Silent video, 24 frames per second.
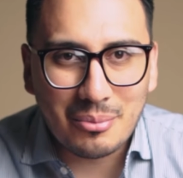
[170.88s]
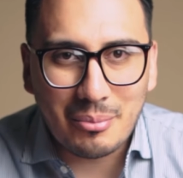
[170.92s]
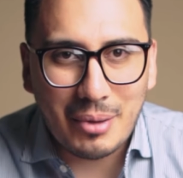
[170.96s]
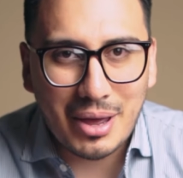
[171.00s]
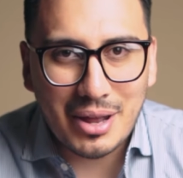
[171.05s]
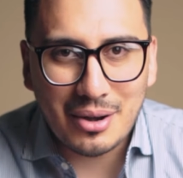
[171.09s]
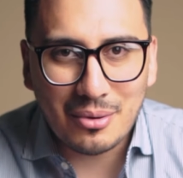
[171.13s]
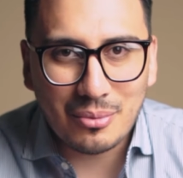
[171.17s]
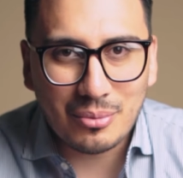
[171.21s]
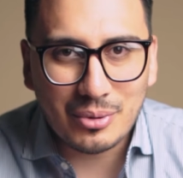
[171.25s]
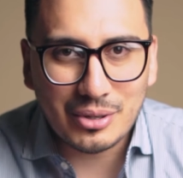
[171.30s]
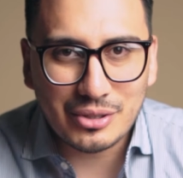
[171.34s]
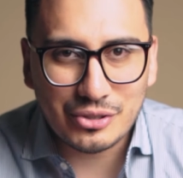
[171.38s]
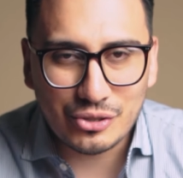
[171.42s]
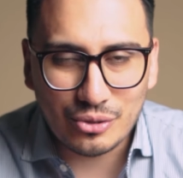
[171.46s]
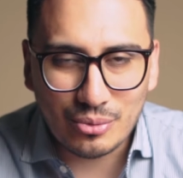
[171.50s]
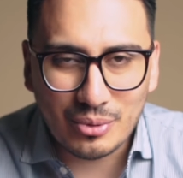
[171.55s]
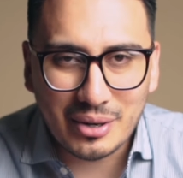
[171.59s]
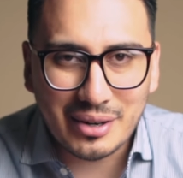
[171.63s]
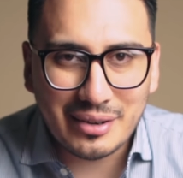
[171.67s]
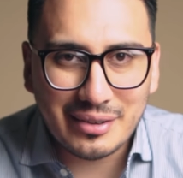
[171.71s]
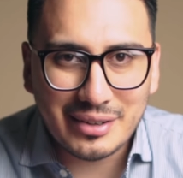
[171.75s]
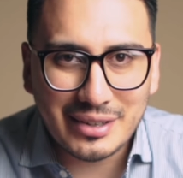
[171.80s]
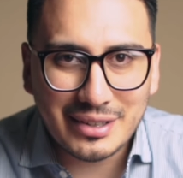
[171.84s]
matter what you're
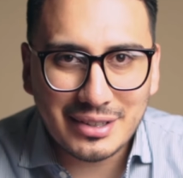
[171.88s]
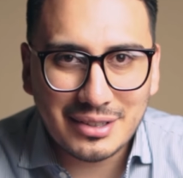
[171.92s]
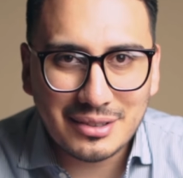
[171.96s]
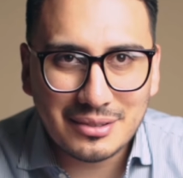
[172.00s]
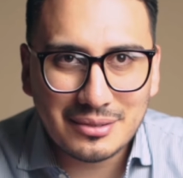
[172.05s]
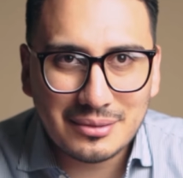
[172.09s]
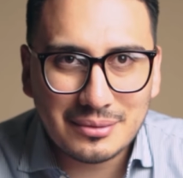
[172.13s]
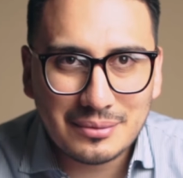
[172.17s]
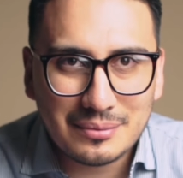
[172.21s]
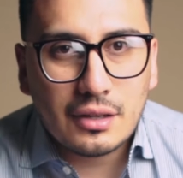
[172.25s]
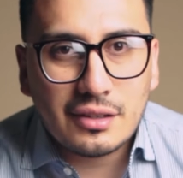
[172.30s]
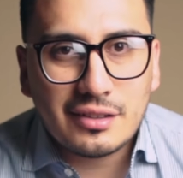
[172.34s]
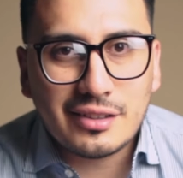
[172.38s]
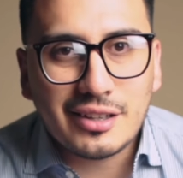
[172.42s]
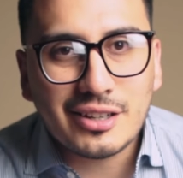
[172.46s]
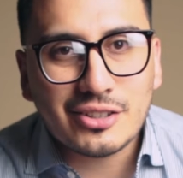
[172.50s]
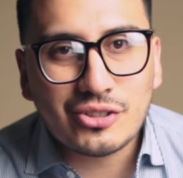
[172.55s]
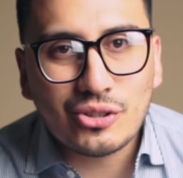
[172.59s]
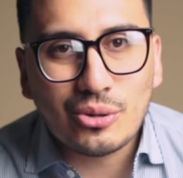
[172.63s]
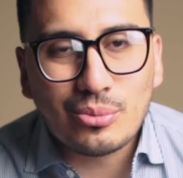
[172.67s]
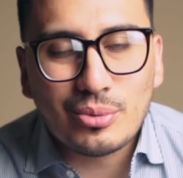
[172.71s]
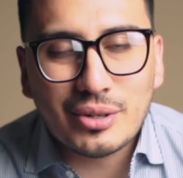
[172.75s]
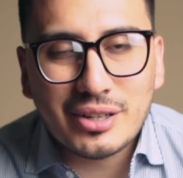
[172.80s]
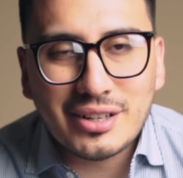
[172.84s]
wearing.
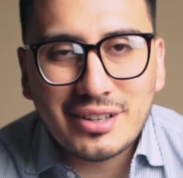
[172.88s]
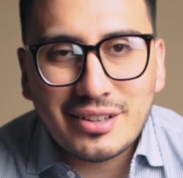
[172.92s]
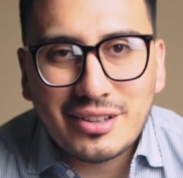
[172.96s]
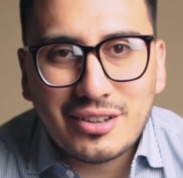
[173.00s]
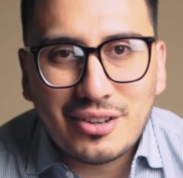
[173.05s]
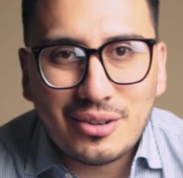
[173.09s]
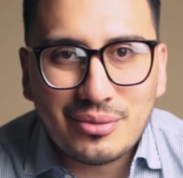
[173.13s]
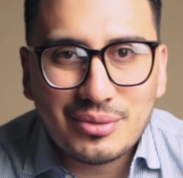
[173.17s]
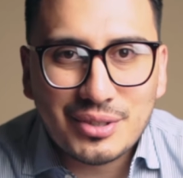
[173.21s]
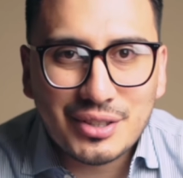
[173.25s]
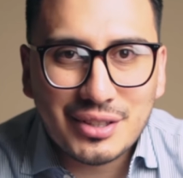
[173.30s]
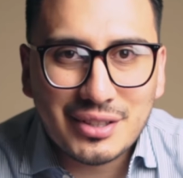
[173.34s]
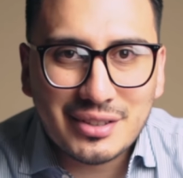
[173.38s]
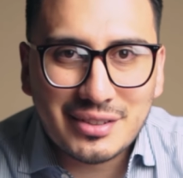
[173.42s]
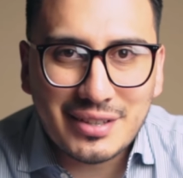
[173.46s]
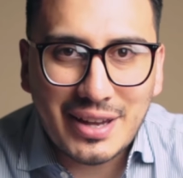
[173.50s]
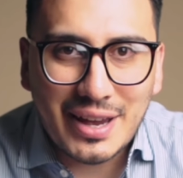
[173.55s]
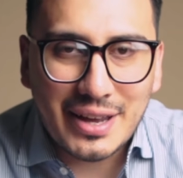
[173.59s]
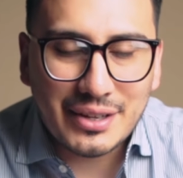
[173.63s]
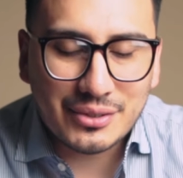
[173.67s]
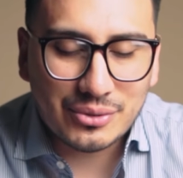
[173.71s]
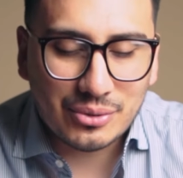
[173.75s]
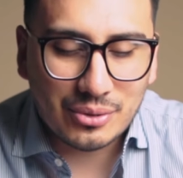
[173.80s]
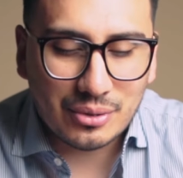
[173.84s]
Next up, we're going to cover the
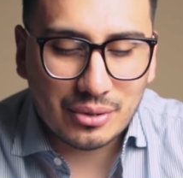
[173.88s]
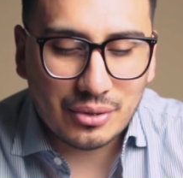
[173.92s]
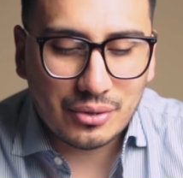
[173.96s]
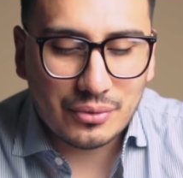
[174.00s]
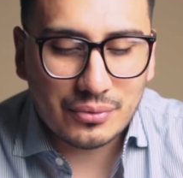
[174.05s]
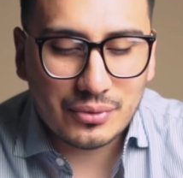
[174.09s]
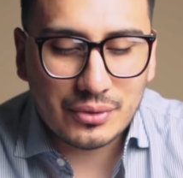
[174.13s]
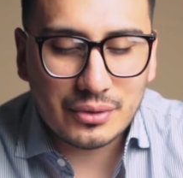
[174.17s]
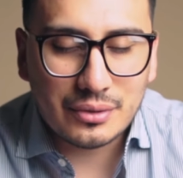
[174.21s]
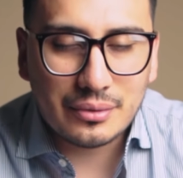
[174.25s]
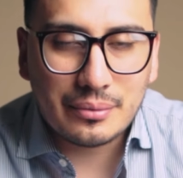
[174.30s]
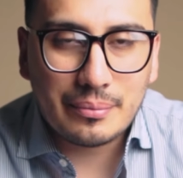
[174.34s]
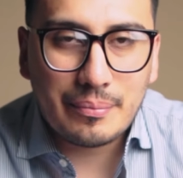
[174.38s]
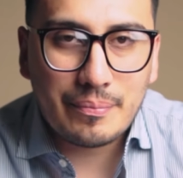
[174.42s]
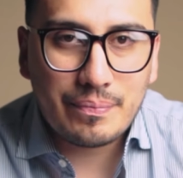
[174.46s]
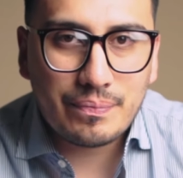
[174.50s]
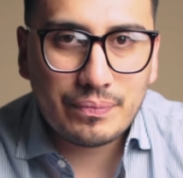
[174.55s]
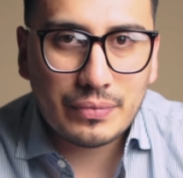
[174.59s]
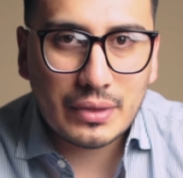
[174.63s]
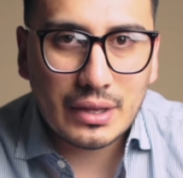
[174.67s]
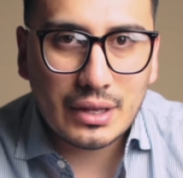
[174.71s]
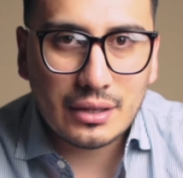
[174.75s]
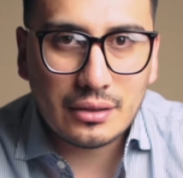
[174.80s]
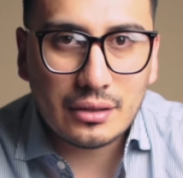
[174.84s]
tassel loafer.
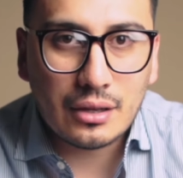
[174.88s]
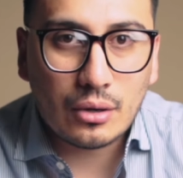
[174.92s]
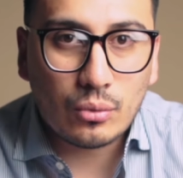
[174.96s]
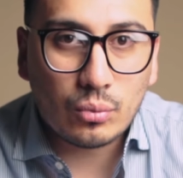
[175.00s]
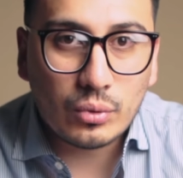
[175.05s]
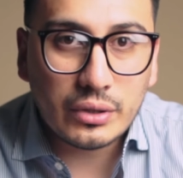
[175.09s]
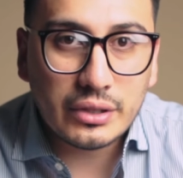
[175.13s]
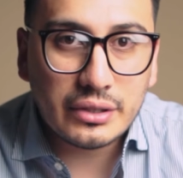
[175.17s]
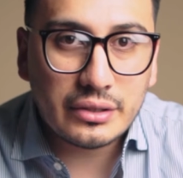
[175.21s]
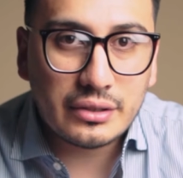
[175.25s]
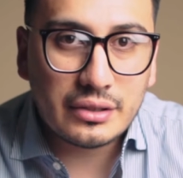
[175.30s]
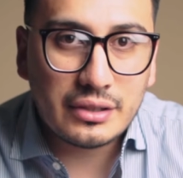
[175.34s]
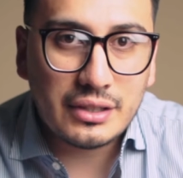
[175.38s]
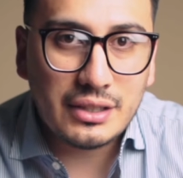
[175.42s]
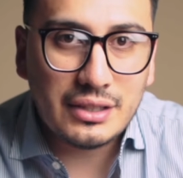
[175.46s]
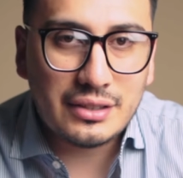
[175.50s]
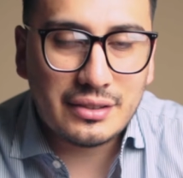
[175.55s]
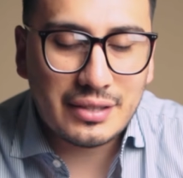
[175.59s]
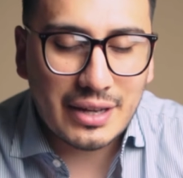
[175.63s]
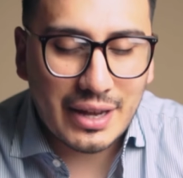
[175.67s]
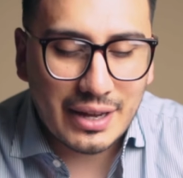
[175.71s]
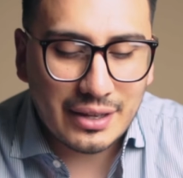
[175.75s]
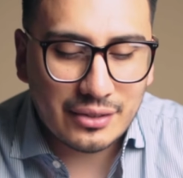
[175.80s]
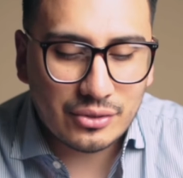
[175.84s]
Now with the
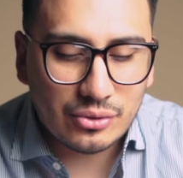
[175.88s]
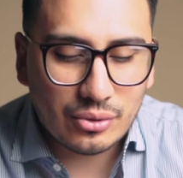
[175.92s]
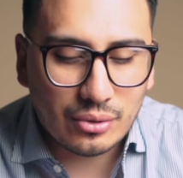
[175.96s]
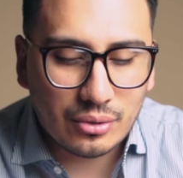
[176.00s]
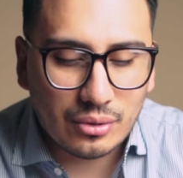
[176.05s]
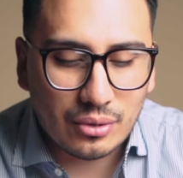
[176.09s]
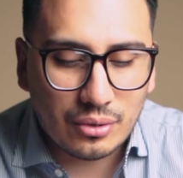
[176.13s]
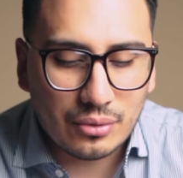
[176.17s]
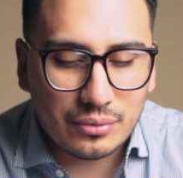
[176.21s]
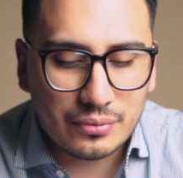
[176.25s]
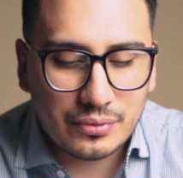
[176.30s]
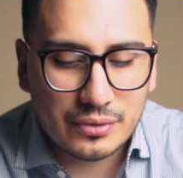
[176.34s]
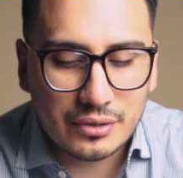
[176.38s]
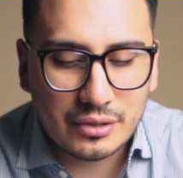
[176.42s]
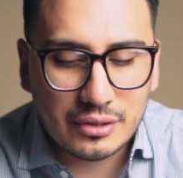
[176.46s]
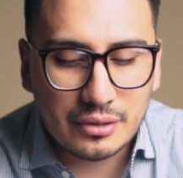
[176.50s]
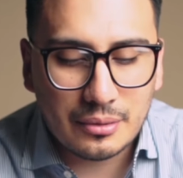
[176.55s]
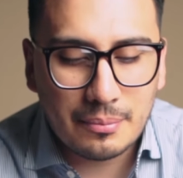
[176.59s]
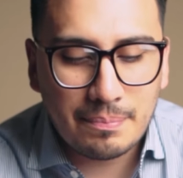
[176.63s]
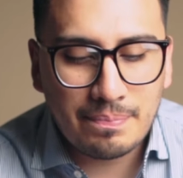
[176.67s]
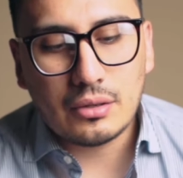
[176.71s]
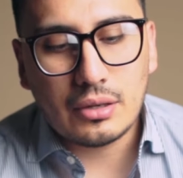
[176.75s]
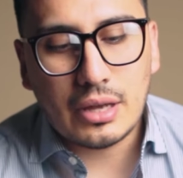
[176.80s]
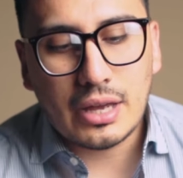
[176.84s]
tassel
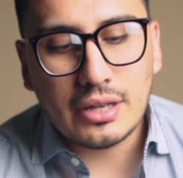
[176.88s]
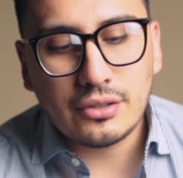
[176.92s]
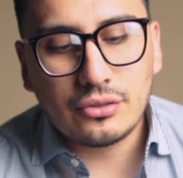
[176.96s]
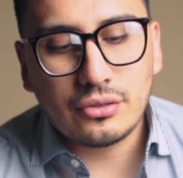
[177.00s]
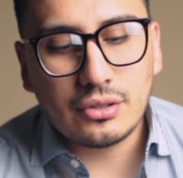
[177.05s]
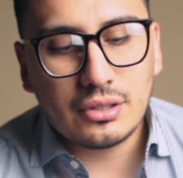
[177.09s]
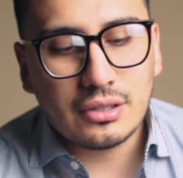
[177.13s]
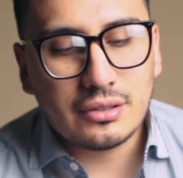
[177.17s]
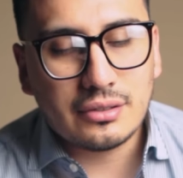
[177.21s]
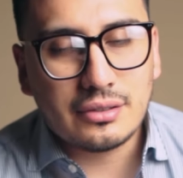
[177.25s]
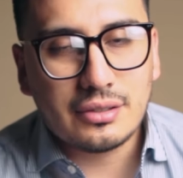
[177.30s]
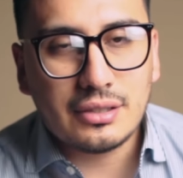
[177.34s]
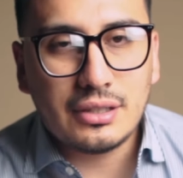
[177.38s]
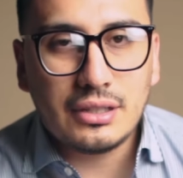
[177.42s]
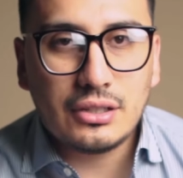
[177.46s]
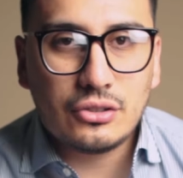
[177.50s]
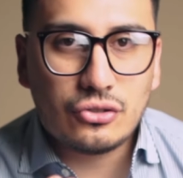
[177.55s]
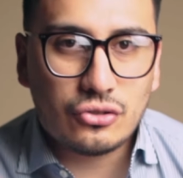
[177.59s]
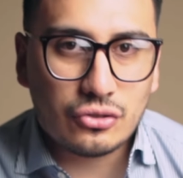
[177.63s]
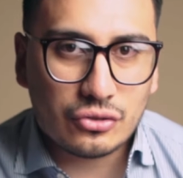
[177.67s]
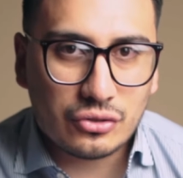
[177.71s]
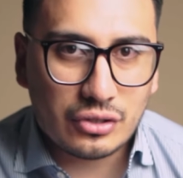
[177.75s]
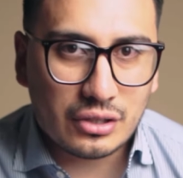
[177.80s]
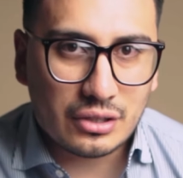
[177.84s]
loafer, as you can see,
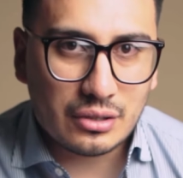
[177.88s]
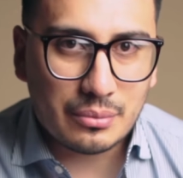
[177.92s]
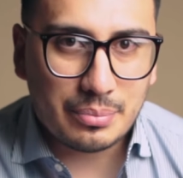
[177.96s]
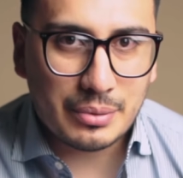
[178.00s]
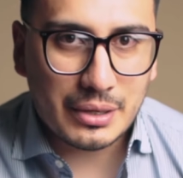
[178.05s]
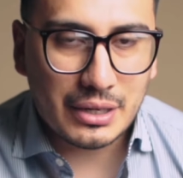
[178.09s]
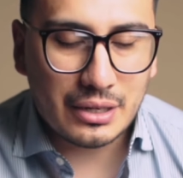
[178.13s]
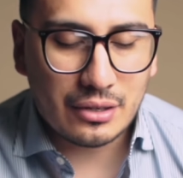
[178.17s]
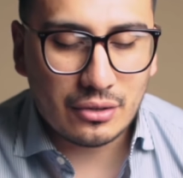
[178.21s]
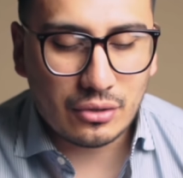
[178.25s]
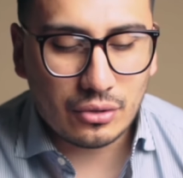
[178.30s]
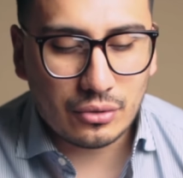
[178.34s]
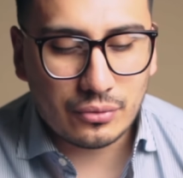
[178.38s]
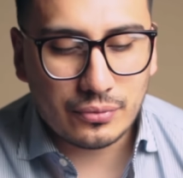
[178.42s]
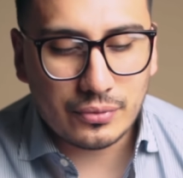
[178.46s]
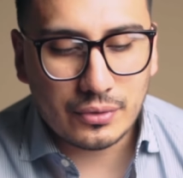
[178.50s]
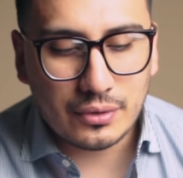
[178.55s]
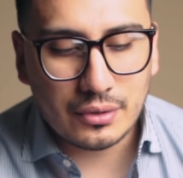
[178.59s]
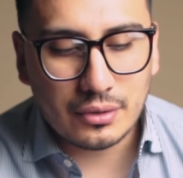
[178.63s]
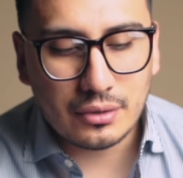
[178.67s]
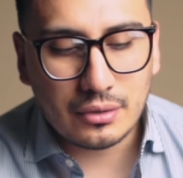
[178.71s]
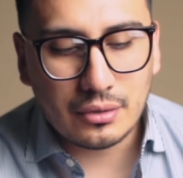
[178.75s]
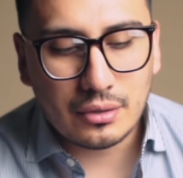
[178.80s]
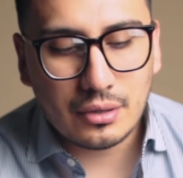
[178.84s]
just like the penny
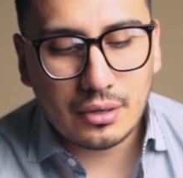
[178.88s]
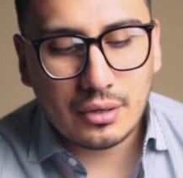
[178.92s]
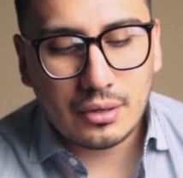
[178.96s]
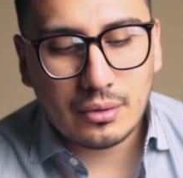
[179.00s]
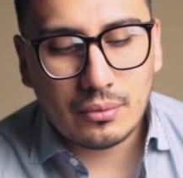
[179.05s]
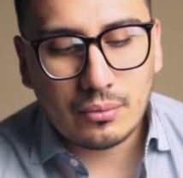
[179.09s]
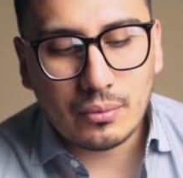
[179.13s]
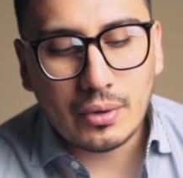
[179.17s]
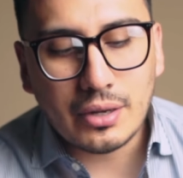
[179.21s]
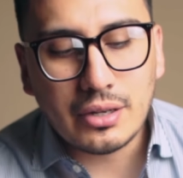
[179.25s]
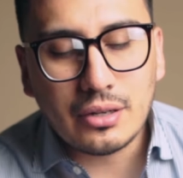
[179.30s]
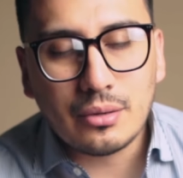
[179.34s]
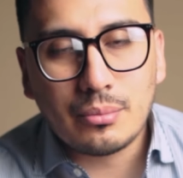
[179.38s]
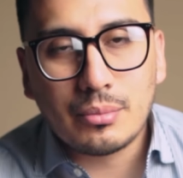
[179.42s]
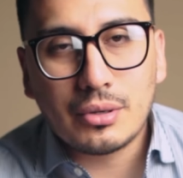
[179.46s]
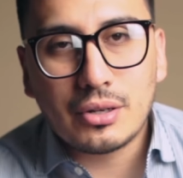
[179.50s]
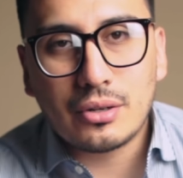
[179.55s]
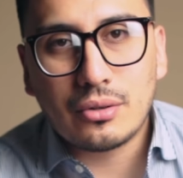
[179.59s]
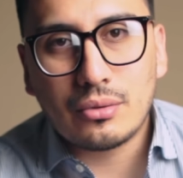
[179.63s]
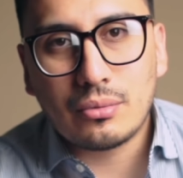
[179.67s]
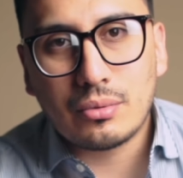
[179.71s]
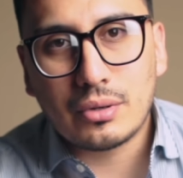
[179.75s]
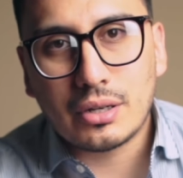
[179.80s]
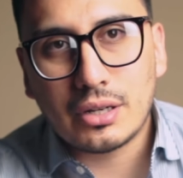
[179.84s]
loafer, right in the
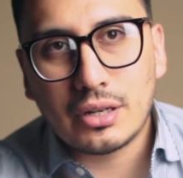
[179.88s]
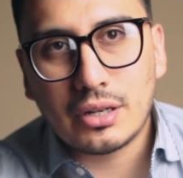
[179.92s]
middle, we're